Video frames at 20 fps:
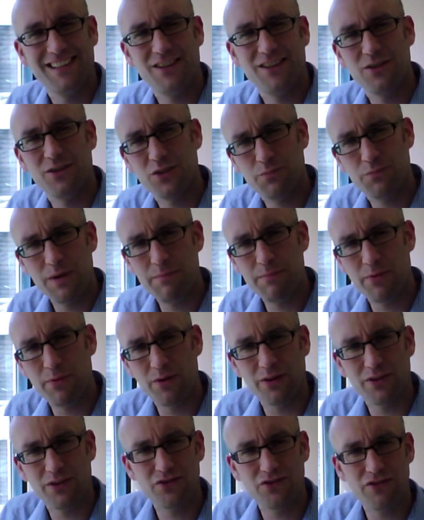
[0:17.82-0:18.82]
God's people
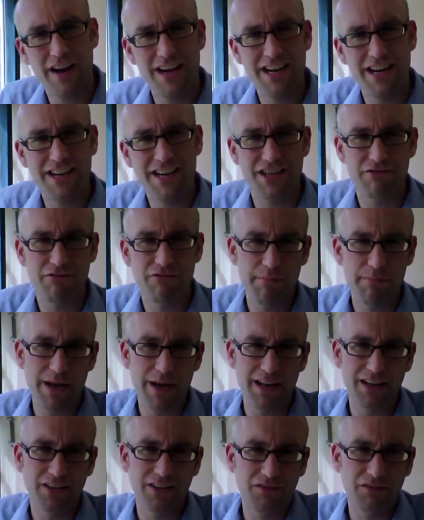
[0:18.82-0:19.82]
look strange in a
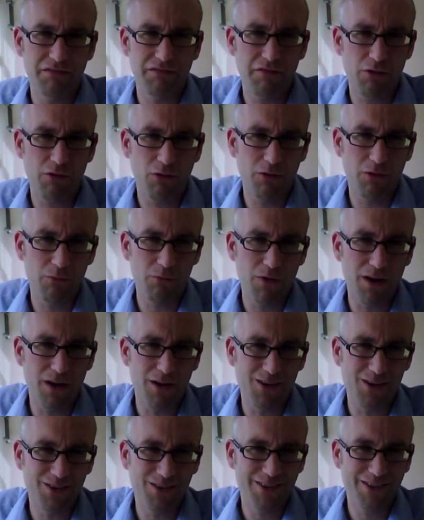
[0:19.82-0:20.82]
rebellious and fallen
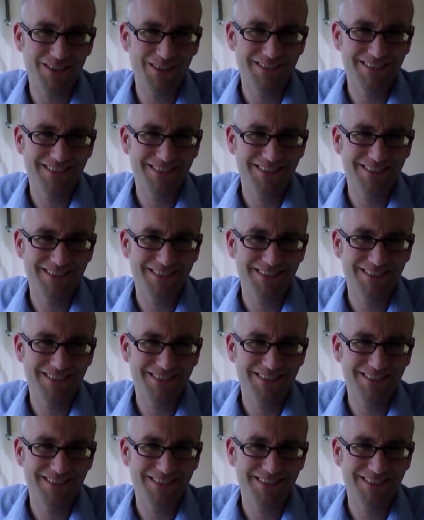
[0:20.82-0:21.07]
world."